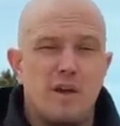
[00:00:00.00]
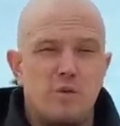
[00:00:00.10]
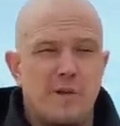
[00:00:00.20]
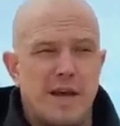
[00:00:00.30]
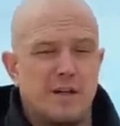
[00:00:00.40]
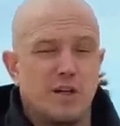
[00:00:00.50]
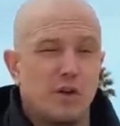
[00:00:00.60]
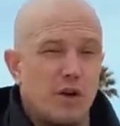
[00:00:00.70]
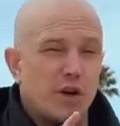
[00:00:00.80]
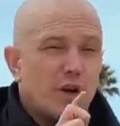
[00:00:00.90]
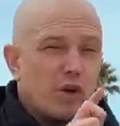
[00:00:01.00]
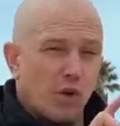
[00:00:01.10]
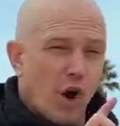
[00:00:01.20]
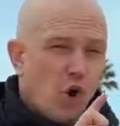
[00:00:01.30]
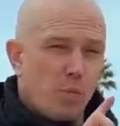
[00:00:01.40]
You tend to learn
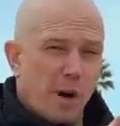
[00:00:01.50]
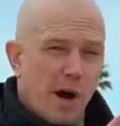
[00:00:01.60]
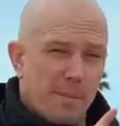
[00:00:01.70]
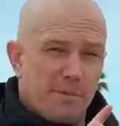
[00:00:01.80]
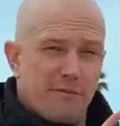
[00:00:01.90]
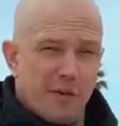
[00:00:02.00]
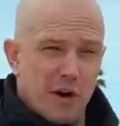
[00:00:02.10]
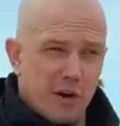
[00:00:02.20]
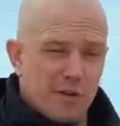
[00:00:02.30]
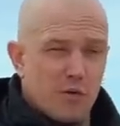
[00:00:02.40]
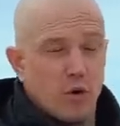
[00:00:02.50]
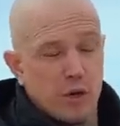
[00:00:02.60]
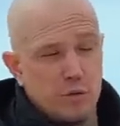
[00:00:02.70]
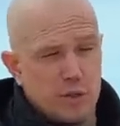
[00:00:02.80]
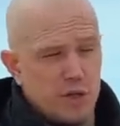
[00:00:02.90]
globe up first, or
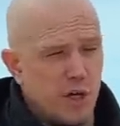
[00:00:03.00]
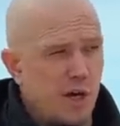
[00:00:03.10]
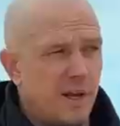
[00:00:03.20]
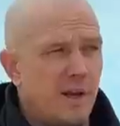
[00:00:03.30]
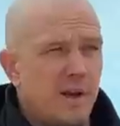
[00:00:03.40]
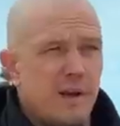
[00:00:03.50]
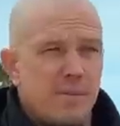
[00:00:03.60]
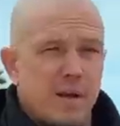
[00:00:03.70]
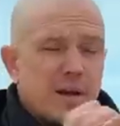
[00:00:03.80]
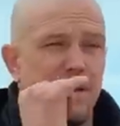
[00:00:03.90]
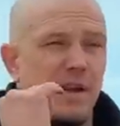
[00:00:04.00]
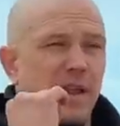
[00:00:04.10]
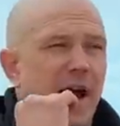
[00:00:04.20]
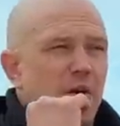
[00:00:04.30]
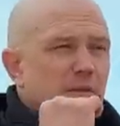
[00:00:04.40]
you should, because it
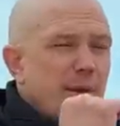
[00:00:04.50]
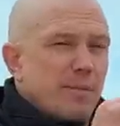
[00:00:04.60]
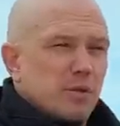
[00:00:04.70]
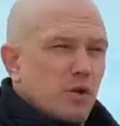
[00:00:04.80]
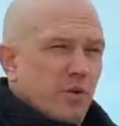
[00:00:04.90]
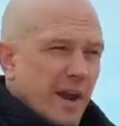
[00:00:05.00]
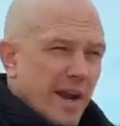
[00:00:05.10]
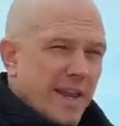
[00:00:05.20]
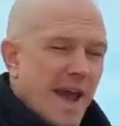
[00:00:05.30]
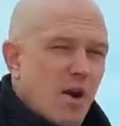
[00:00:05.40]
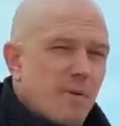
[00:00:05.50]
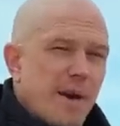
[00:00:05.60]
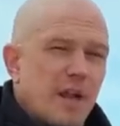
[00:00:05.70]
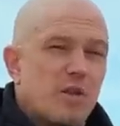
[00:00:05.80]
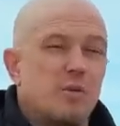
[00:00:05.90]
allows people to create a
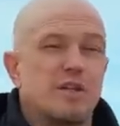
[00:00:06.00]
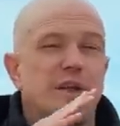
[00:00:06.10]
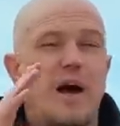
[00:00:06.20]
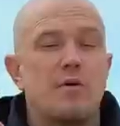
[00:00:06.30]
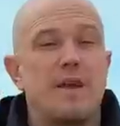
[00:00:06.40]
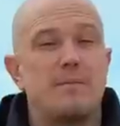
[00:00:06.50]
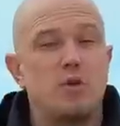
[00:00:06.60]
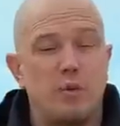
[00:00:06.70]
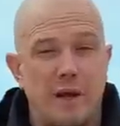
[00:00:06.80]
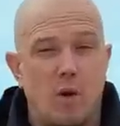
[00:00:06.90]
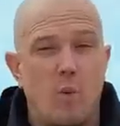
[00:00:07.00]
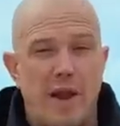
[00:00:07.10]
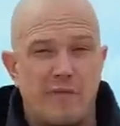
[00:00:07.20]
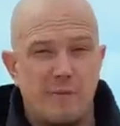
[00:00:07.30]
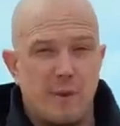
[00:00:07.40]
counterbalance, which allows them to lean
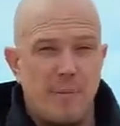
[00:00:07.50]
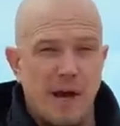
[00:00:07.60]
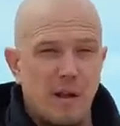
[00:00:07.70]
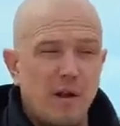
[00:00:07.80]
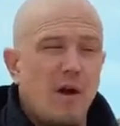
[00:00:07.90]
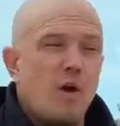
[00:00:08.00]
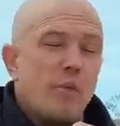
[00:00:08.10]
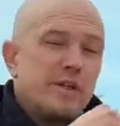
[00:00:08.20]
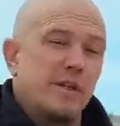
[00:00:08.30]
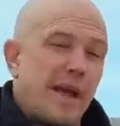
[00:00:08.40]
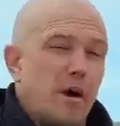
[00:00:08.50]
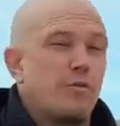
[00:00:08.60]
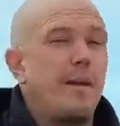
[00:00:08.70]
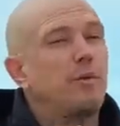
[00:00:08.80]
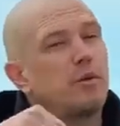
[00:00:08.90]
away from the bell, which allows
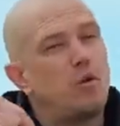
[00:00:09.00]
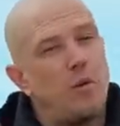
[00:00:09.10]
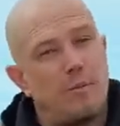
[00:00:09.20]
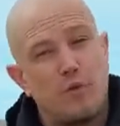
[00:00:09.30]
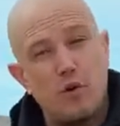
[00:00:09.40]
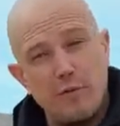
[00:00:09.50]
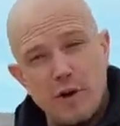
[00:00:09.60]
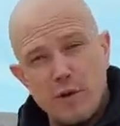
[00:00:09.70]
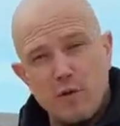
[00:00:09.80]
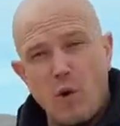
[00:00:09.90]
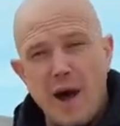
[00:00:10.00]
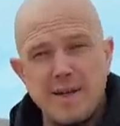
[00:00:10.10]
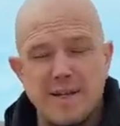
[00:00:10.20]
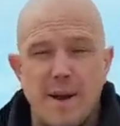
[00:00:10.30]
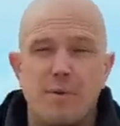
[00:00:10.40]
people to improve their
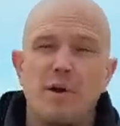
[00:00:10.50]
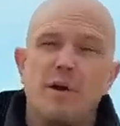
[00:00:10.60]
squat depth,